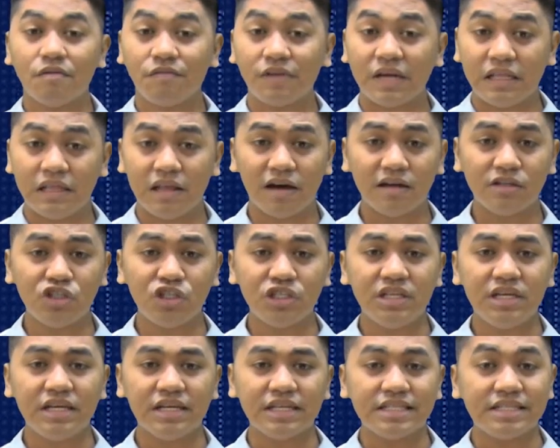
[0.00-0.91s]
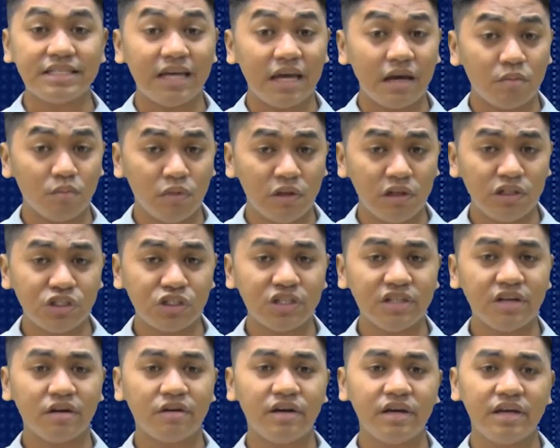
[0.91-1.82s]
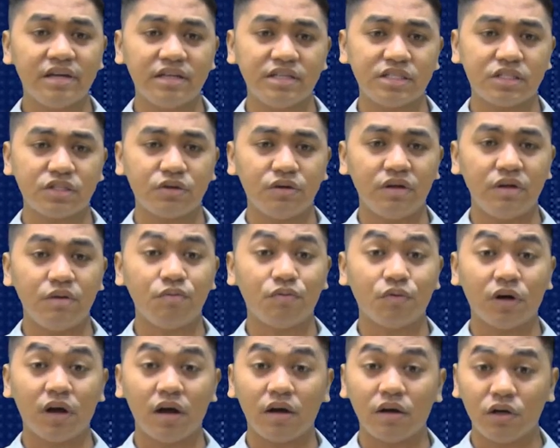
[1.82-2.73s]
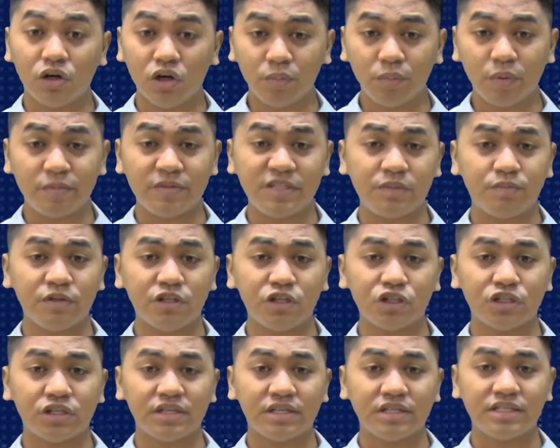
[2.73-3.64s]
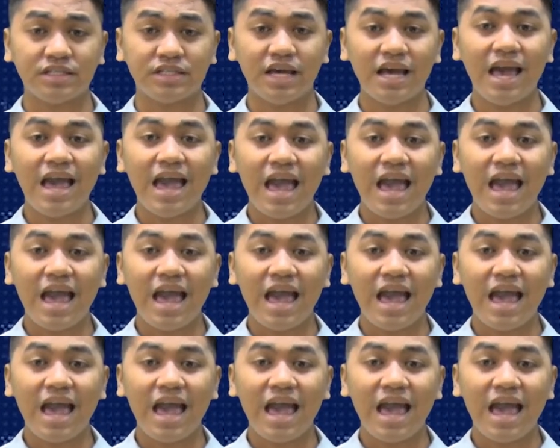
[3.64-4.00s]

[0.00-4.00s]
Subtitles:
Phylogeny is the evolutionary history for a group of species,